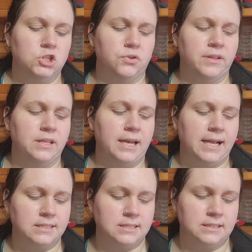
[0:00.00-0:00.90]
So then the
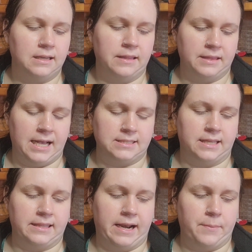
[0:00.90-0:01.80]
next and last
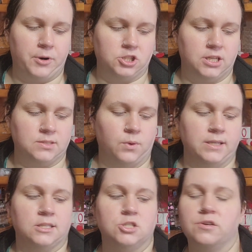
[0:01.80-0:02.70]
thing that I purchased
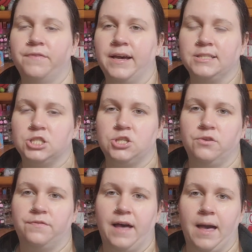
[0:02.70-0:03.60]
was the Too Faced
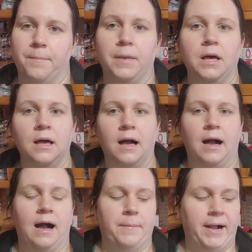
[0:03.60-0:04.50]
Too Femme
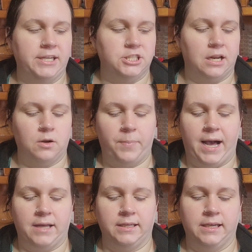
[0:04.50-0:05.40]
eyeshadow
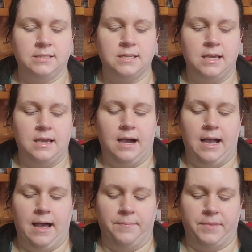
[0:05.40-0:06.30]
palette.
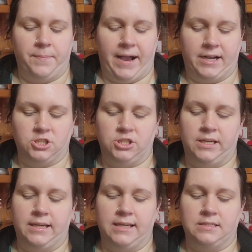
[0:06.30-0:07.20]
The
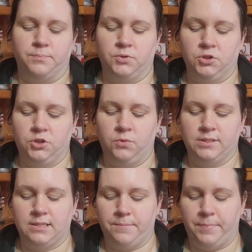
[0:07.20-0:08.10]
packaging is blue
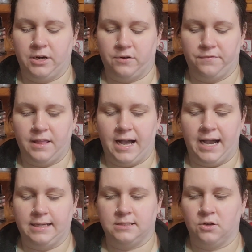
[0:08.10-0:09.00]
with some
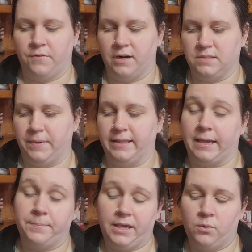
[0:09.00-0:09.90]
butterflies. So far it's been
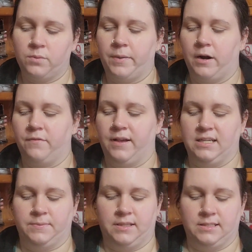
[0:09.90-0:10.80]
like pink with
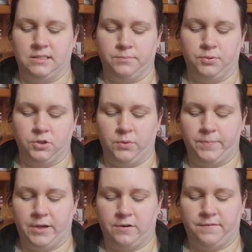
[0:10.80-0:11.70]
butterflies, but this is blue
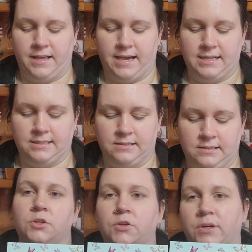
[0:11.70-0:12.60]
with butterflies.
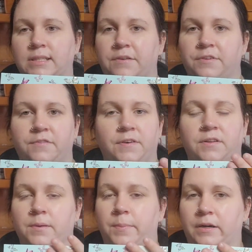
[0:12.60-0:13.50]
You can definitely
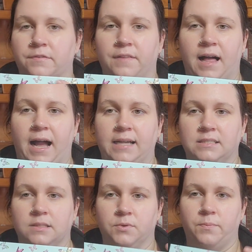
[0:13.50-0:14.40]
feel the
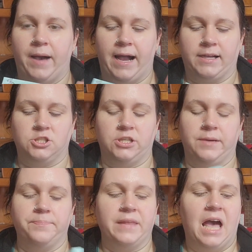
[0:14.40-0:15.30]
butterflies, the blue
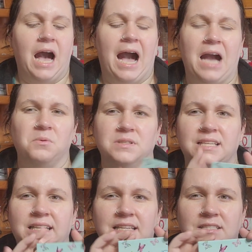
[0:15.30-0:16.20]
packaging. I will
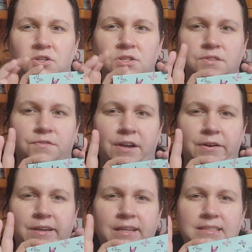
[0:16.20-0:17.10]
say this looks
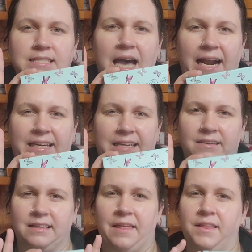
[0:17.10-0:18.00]
very
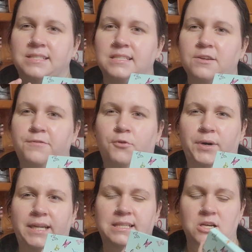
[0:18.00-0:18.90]
tiny, and this is a
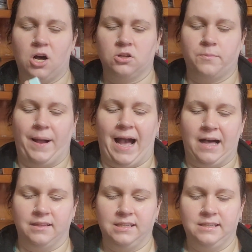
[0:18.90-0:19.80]
$40
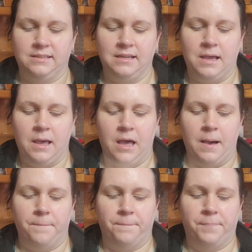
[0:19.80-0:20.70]
palette,
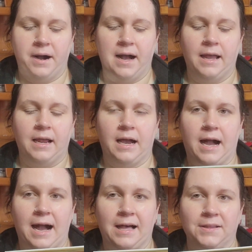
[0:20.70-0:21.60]
but
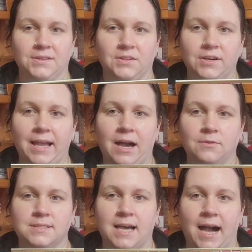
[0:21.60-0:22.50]
look
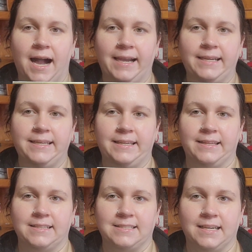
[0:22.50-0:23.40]
how tiny
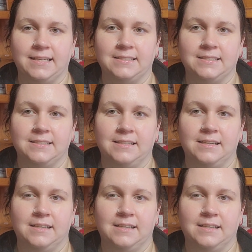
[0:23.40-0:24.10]
this is.